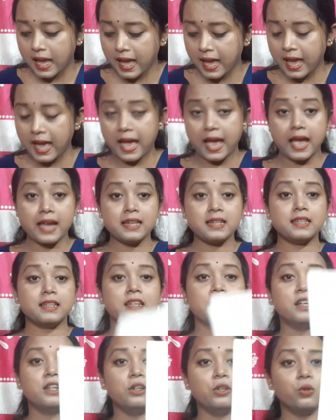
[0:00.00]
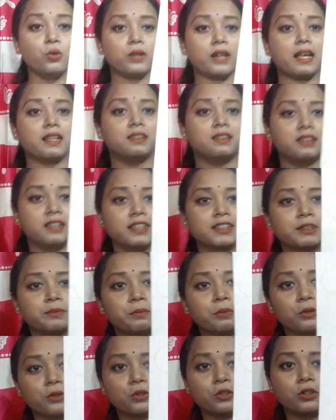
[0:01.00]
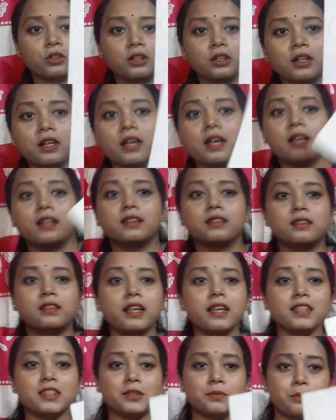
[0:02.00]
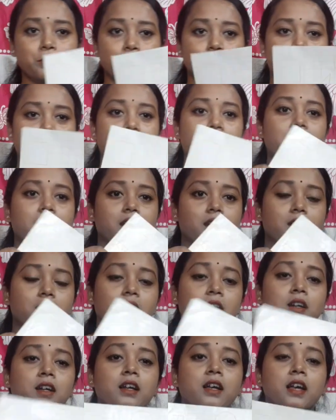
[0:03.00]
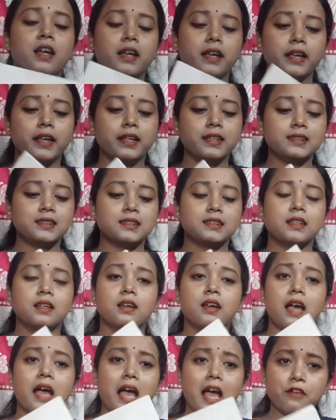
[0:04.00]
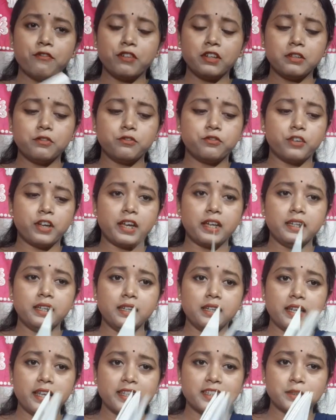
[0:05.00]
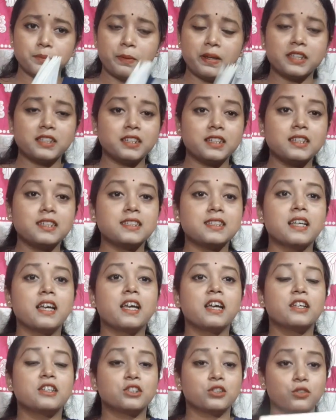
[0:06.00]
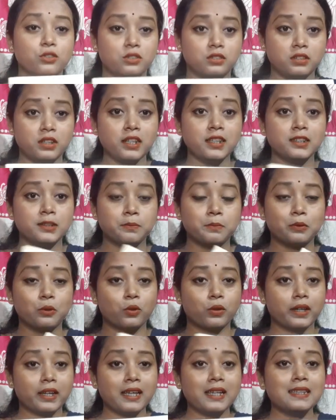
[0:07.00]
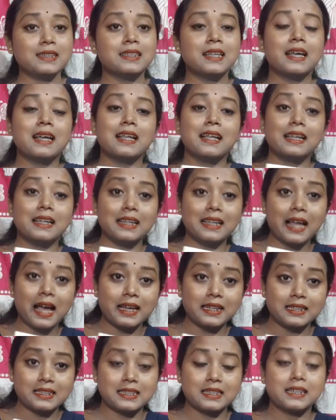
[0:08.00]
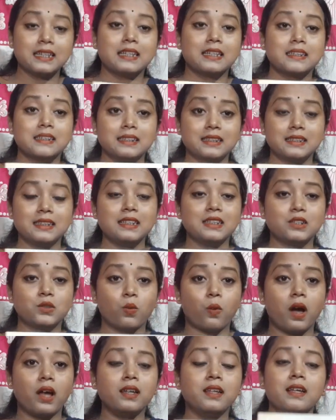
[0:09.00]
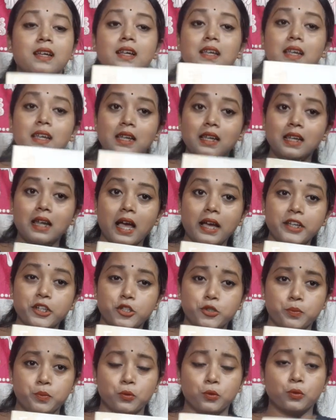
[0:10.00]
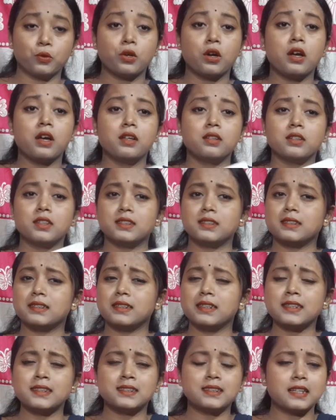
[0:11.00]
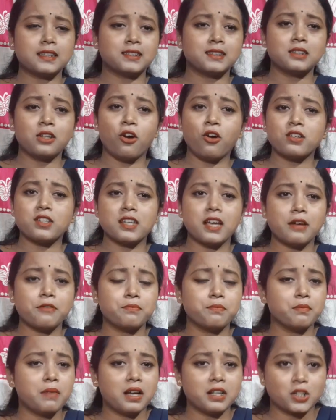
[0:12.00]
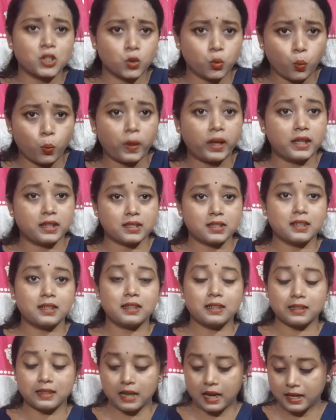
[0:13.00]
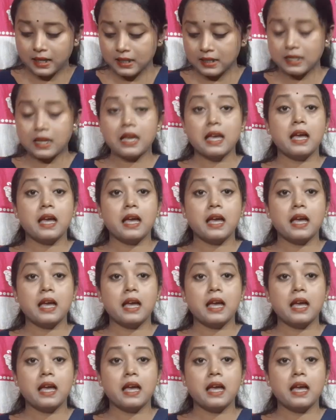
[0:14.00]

And look at this book. This book here is having very less pages. So this book is light. This is one light book. This, this does not have much weight, right?